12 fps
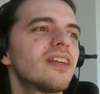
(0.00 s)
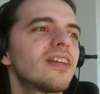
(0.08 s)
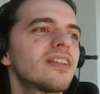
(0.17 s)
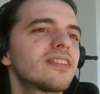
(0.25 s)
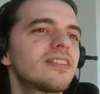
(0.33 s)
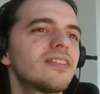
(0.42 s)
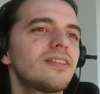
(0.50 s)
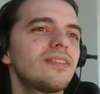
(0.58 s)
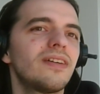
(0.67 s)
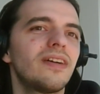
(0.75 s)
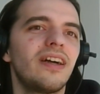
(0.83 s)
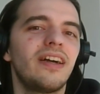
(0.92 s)

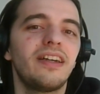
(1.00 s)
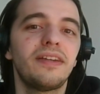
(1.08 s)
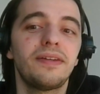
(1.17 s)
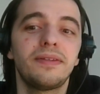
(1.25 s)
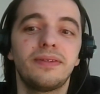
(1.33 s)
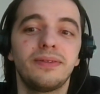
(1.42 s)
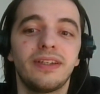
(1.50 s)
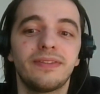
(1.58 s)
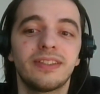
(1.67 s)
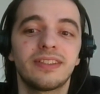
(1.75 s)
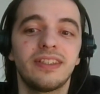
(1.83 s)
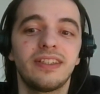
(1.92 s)
Still, I do have
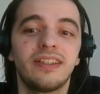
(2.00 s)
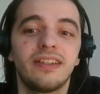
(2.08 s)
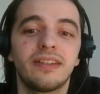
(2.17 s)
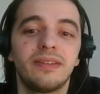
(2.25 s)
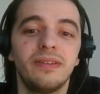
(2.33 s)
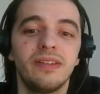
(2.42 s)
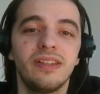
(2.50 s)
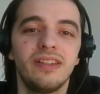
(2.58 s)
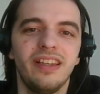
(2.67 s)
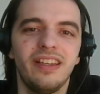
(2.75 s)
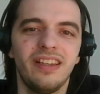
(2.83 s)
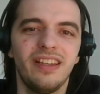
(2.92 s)
to say that
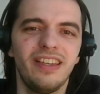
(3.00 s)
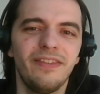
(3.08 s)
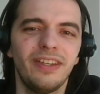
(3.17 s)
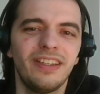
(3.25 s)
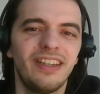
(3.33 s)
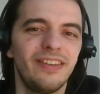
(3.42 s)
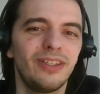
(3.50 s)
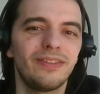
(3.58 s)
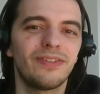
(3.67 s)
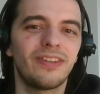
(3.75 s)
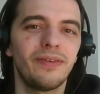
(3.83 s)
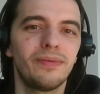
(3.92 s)
even
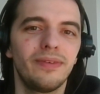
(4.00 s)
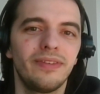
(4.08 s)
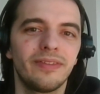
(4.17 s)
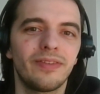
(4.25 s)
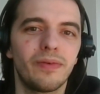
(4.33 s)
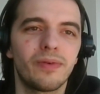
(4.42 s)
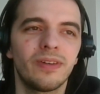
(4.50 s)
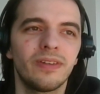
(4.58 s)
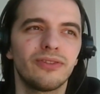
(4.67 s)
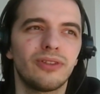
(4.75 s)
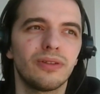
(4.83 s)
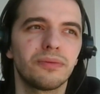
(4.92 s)
if I weren't
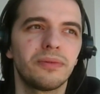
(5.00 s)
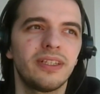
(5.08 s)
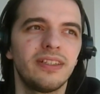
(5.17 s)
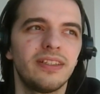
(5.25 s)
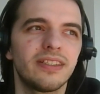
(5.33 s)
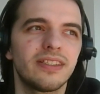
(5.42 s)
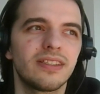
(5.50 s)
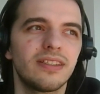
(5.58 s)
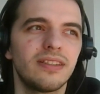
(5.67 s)
involved within this